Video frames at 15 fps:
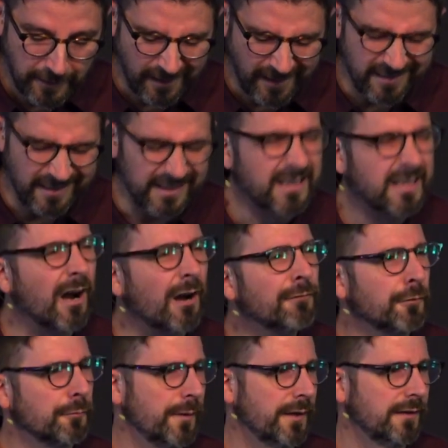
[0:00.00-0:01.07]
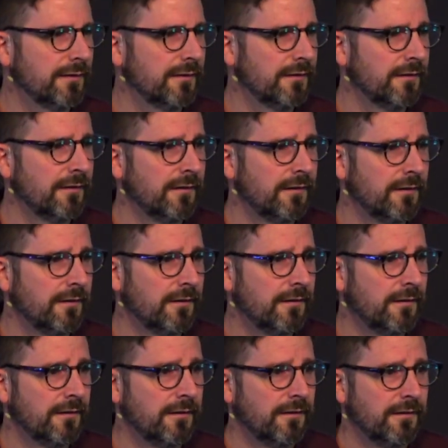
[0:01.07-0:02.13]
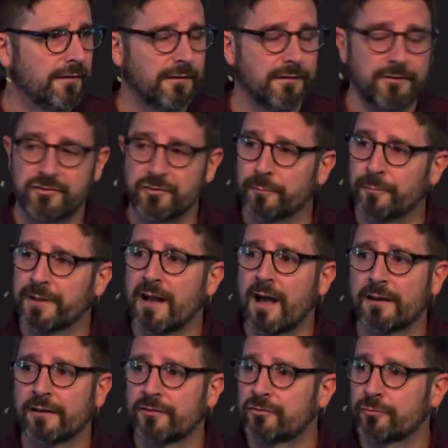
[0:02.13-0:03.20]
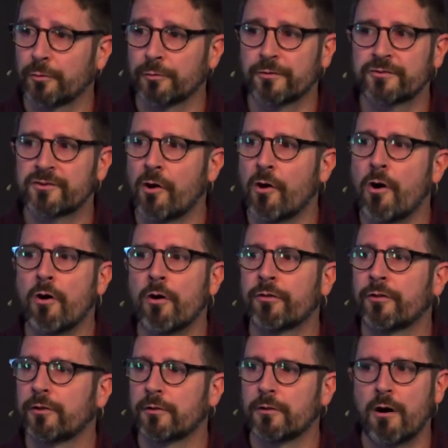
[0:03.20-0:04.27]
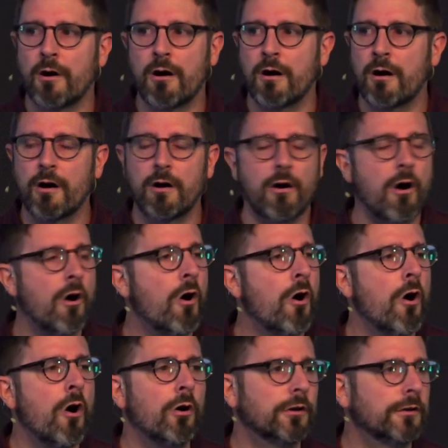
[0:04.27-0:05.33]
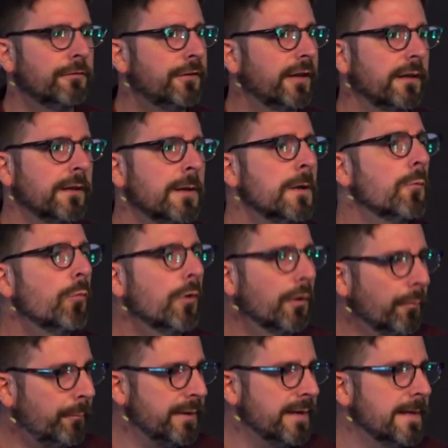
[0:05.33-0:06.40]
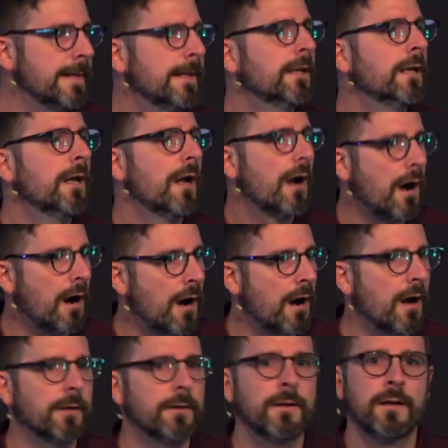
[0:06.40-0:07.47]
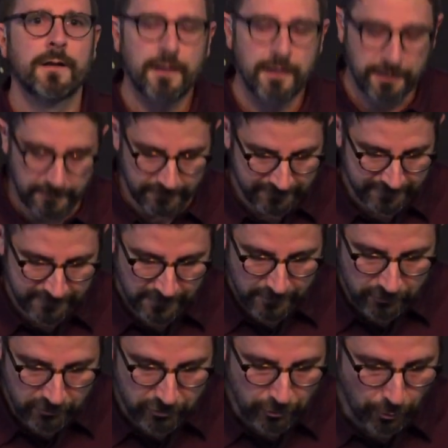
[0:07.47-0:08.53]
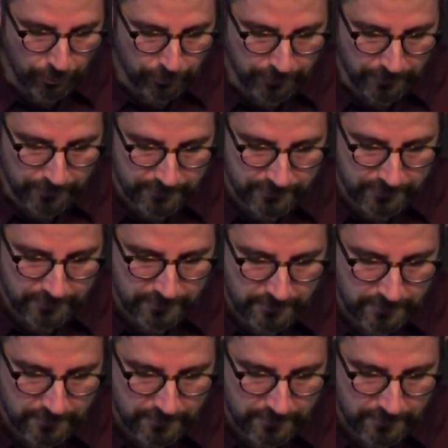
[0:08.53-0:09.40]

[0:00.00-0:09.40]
And the government shall be on his shoulders. All the law, all of it will be on his shoulders.